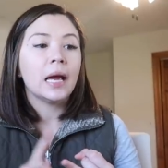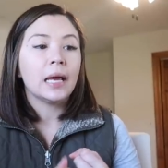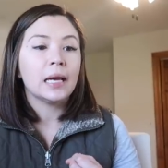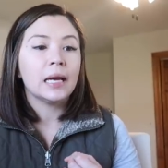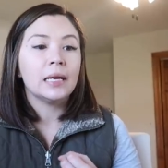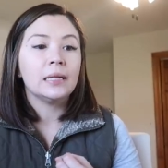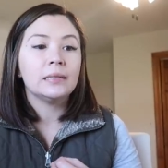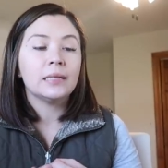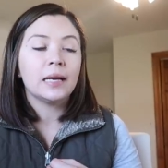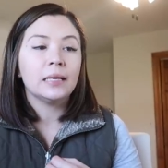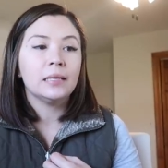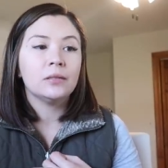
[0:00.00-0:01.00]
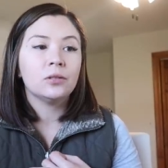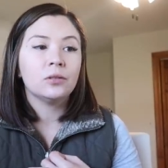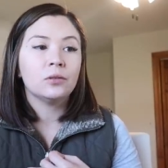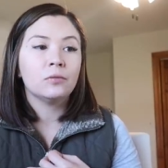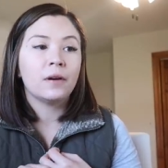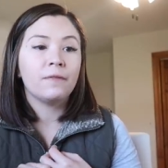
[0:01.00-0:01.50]
and I need
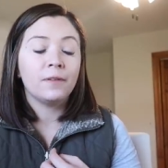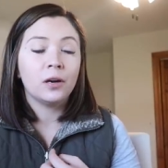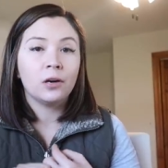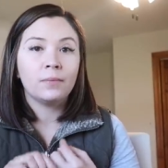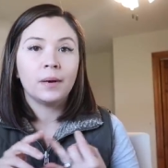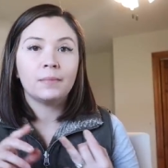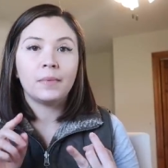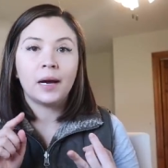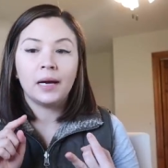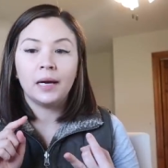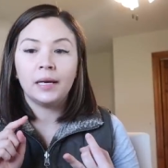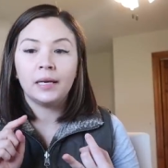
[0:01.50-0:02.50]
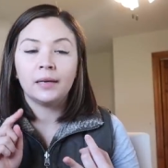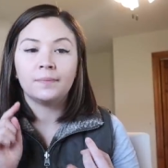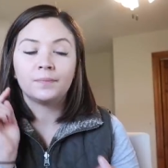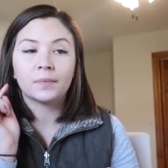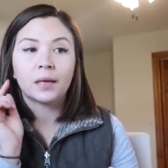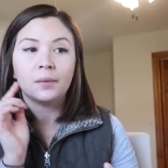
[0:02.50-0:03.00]
to film my
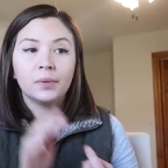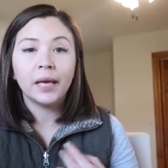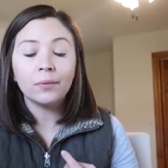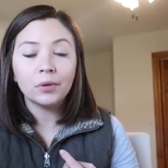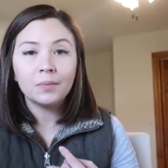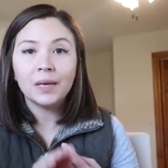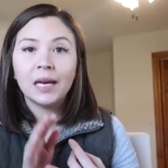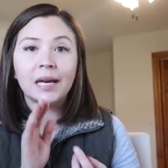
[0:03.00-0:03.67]
plan with me.